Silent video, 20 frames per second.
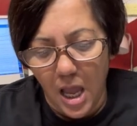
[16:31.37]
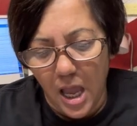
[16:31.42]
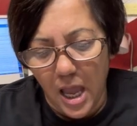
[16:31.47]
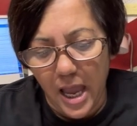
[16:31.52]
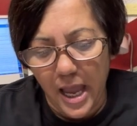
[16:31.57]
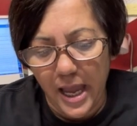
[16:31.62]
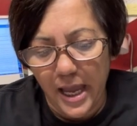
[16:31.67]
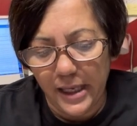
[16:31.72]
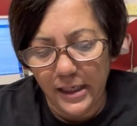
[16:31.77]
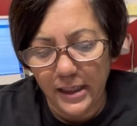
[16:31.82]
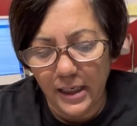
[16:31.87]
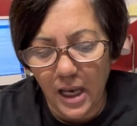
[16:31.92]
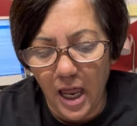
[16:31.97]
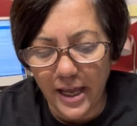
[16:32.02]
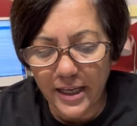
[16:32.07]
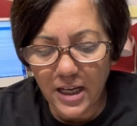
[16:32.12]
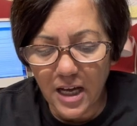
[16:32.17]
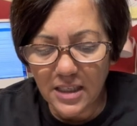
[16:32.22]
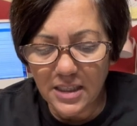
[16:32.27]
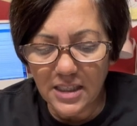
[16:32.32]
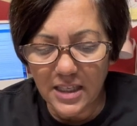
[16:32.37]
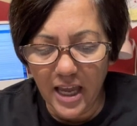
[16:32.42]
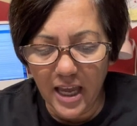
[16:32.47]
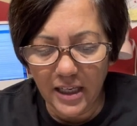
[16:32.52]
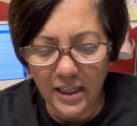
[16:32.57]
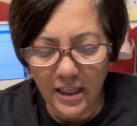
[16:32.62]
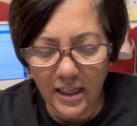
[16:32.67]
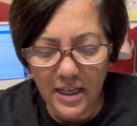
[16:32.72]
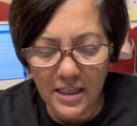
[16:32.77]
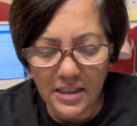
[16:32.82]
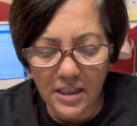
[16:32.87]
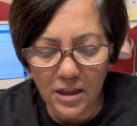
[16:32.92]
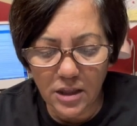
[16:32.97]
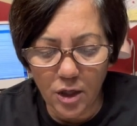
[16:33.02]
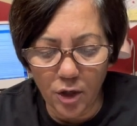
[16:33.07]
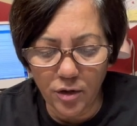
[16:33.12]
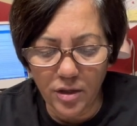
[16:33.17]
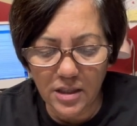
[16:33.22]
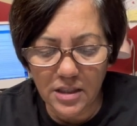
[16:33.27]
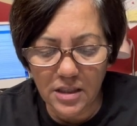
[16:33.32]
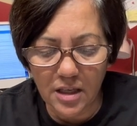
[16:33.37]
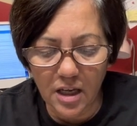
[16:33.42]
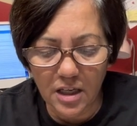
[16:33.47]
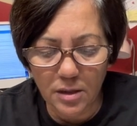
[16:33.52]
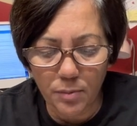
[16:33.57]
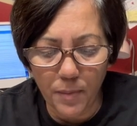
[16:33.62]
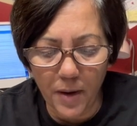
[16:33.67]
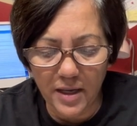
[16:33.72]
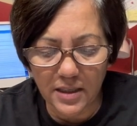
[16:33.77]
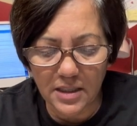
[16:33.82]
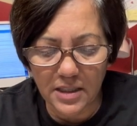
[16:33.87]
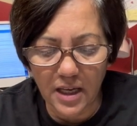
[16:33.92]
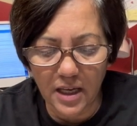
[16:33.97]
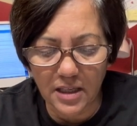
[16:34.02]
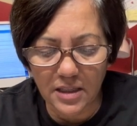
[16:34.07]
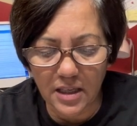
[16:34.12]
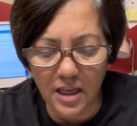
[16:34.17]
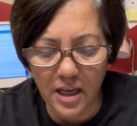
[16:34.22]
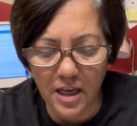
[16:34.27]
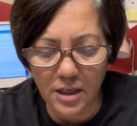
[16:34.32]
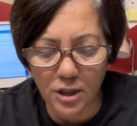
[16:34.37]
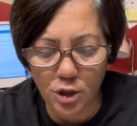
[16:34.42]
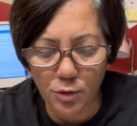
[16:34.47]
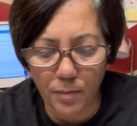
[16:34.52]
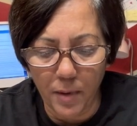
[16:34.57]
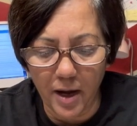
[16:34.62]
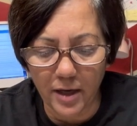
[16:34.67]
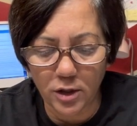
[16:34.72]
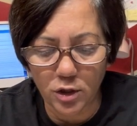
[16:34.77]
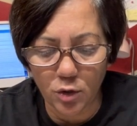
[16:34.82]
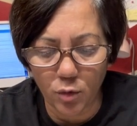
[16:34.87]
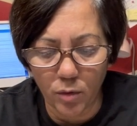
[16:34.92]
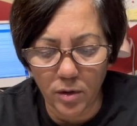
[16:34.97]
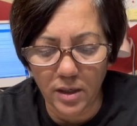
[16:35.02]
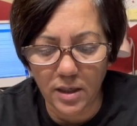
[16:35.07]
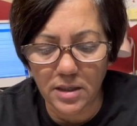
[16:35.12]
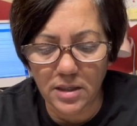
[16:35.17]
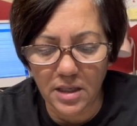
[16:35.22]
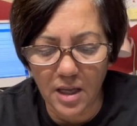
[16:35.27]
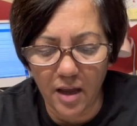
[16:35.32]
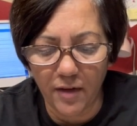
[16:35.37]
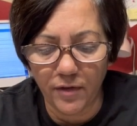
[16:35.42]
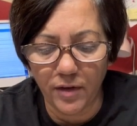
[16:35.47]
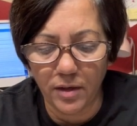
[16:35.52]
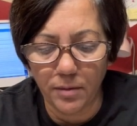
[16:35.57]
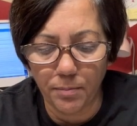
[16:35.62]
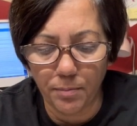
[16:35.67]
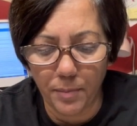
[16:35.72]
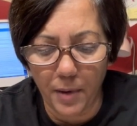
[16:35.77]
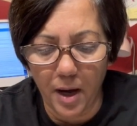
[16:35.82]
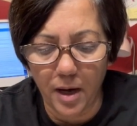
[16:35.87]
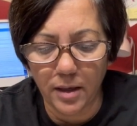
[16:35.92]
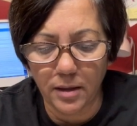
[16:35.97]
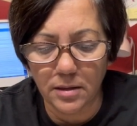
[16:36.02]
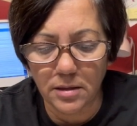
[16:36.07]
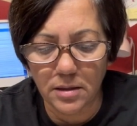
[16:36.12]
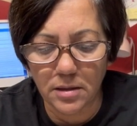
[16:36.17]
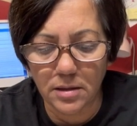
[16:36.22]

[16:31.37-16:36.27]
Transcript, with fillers: And like I said, it is a 36 by 6 inch by 27 by